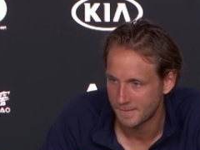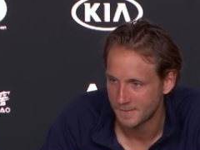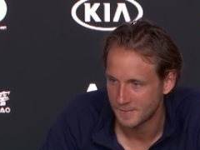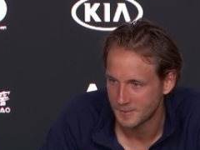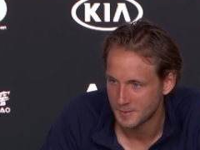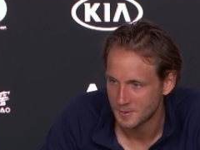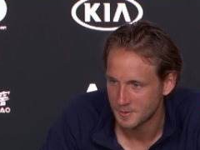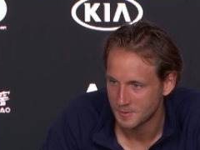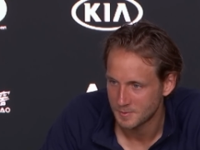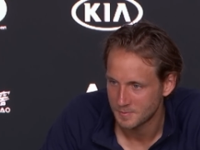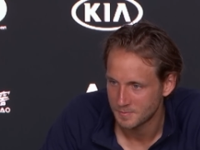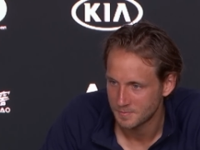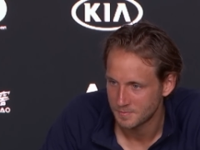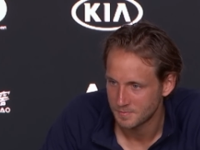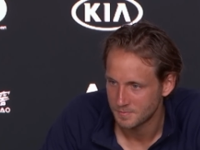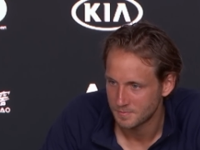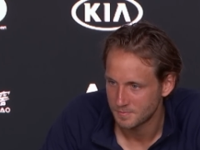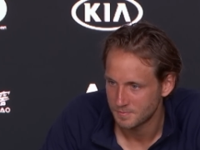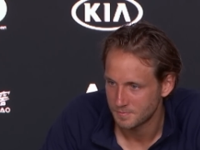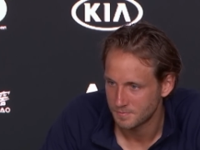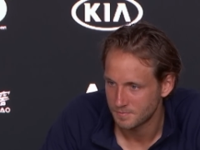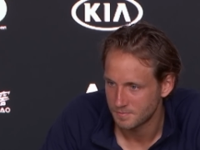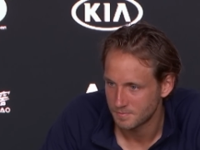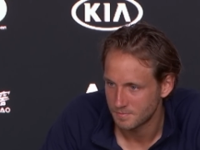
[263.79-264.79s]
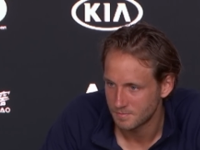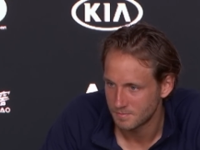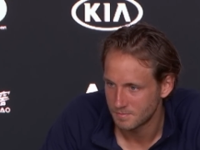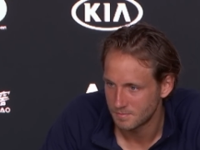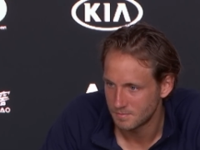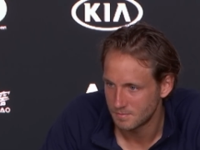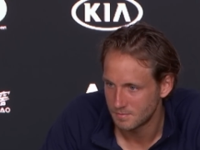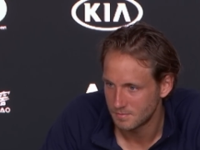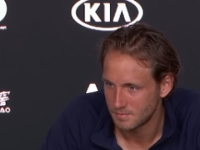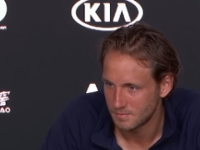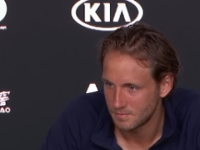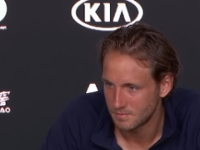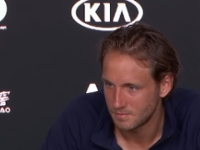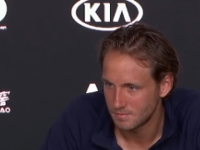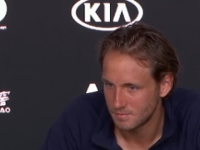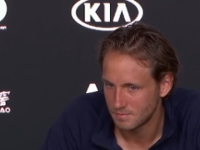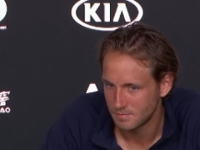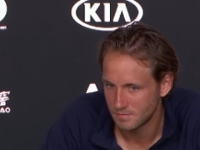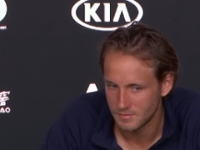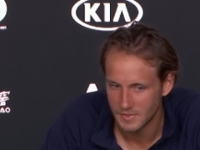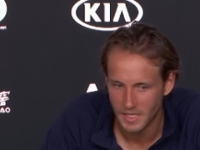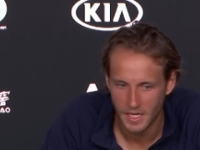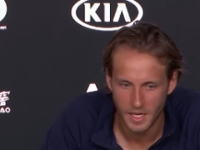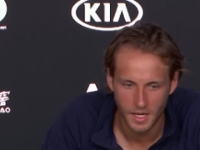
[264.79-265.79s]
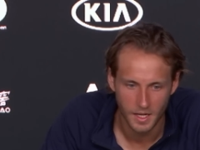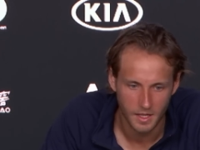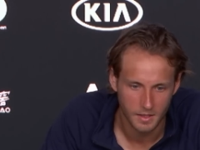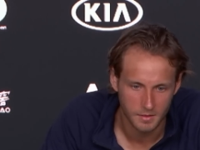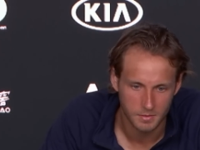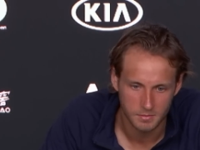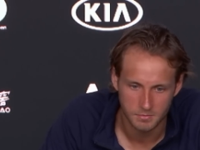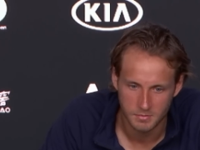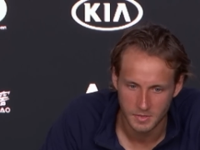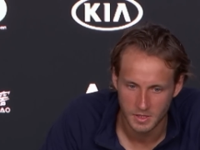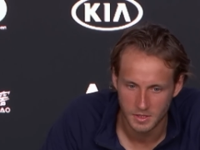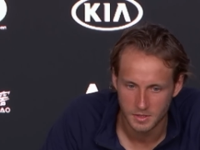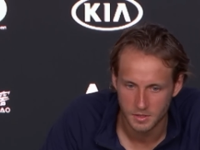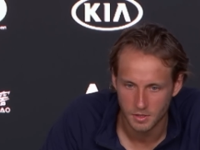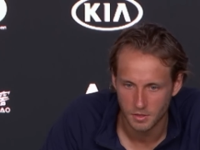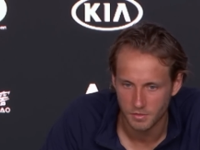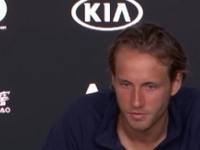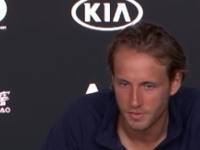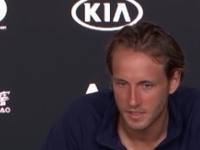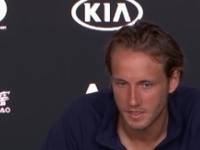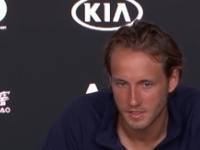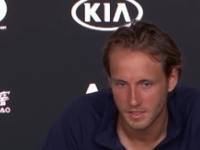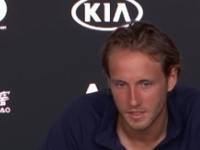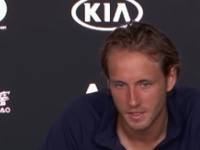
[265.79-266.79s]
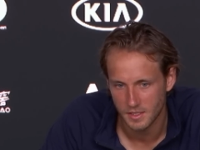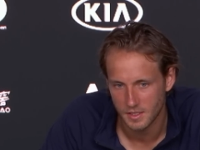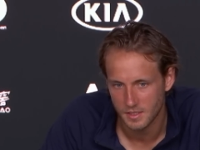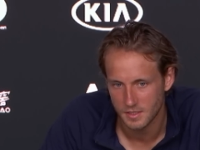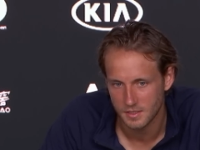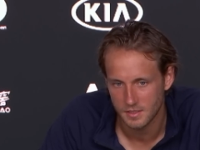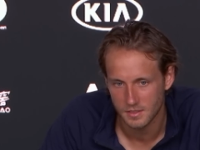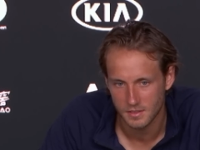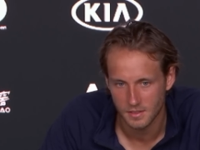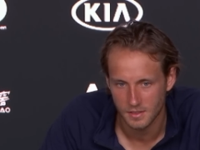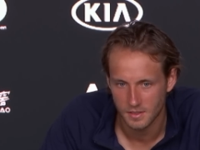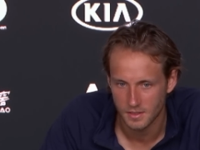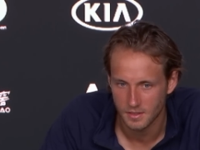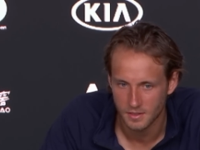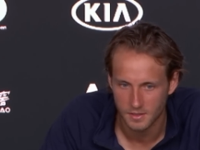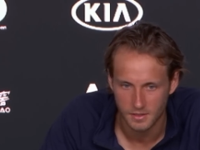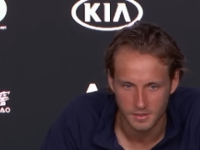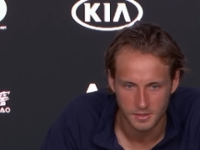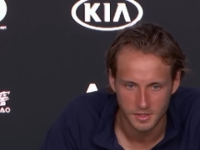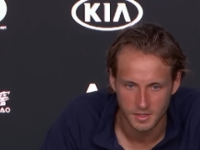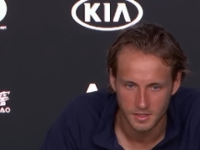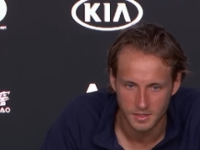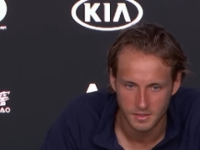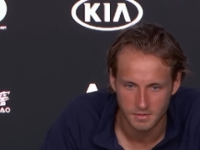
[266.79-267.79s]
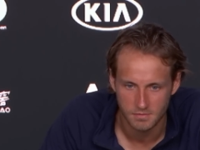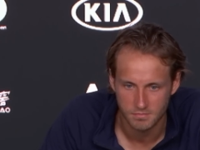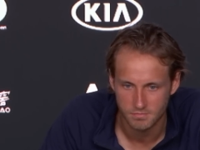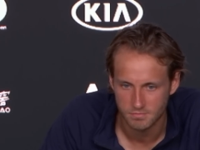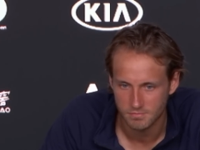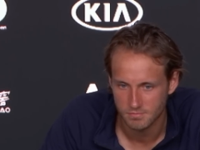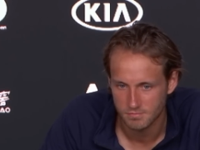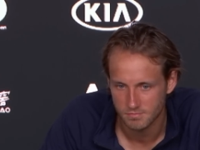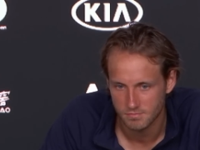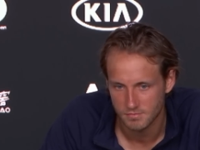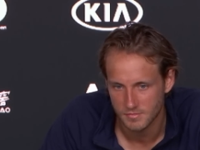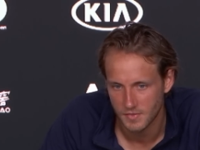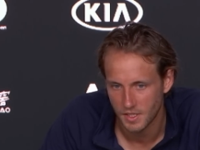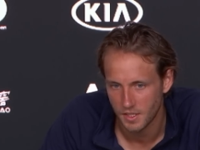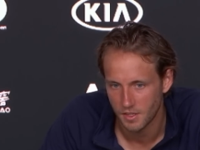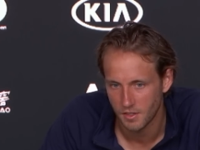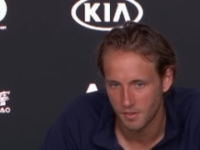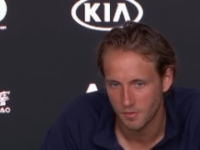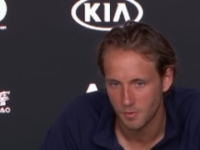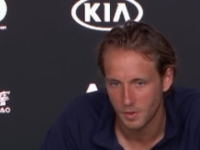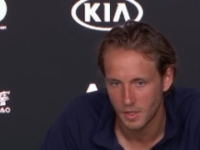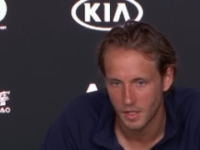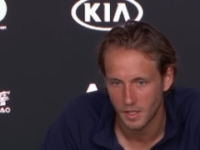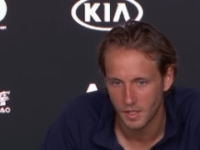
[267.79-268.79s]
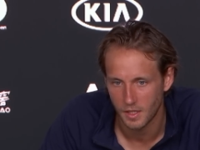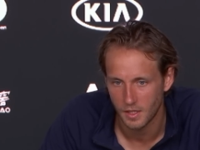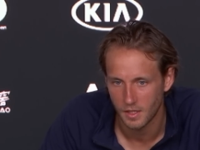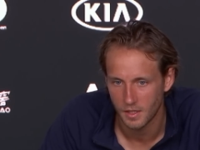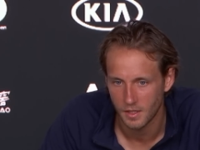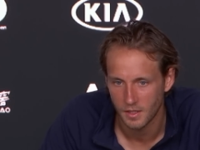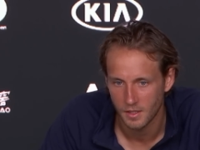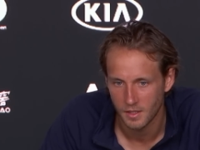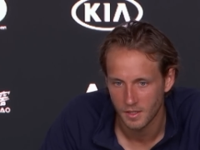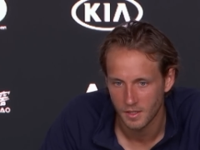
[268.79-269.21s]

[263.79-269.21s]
So mental fatigue mainly. Yeah, mental fatigue. Uh, did, didn't really